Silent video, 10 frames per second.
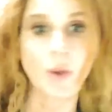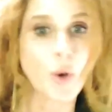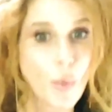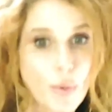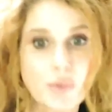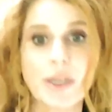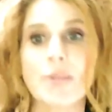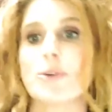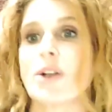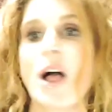we always want to
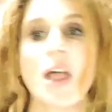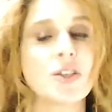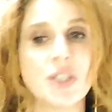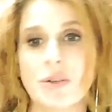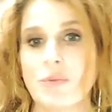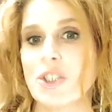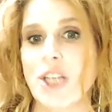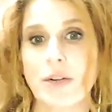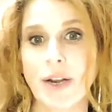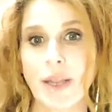keep your collagen
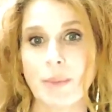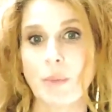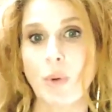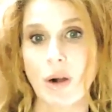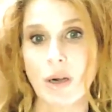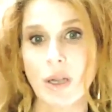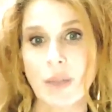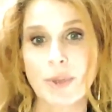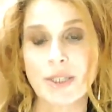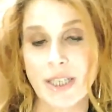regenerating more
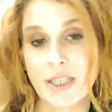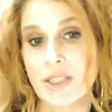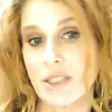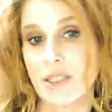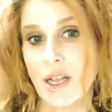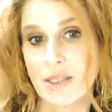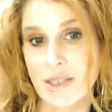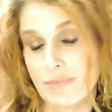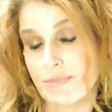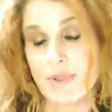because it's a,
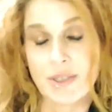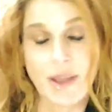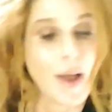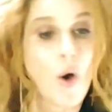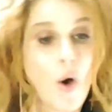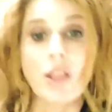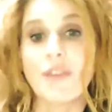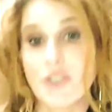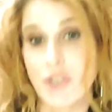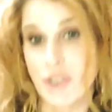all
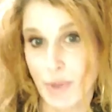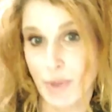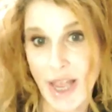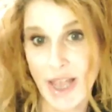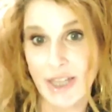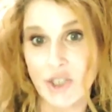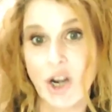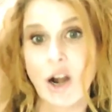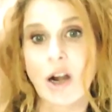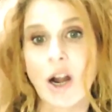of us as we age,
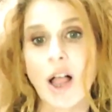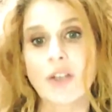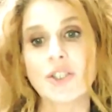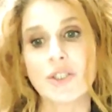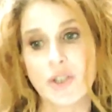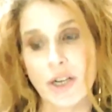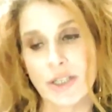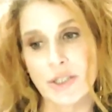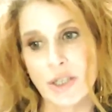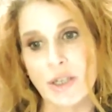our collagen is
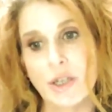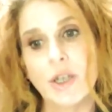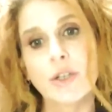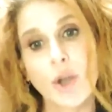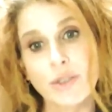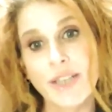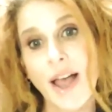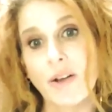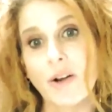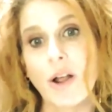starting to go
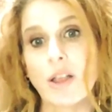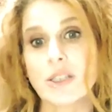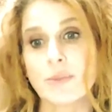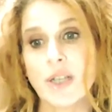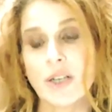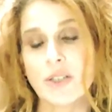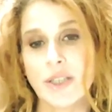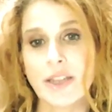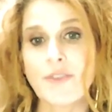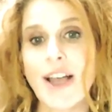down a collagen production.
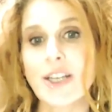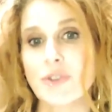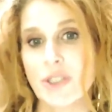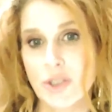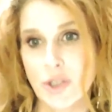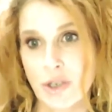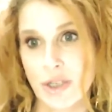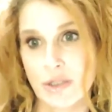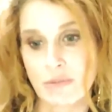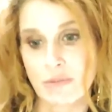Like the factory is, turn,
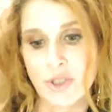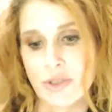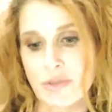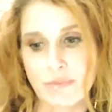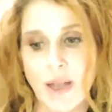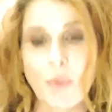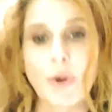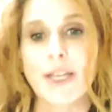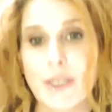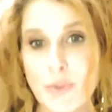is just not
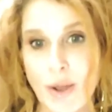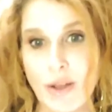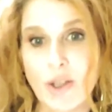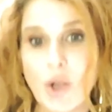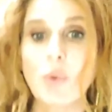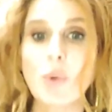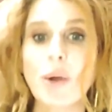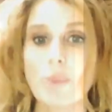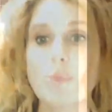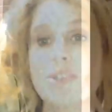working as well. We want to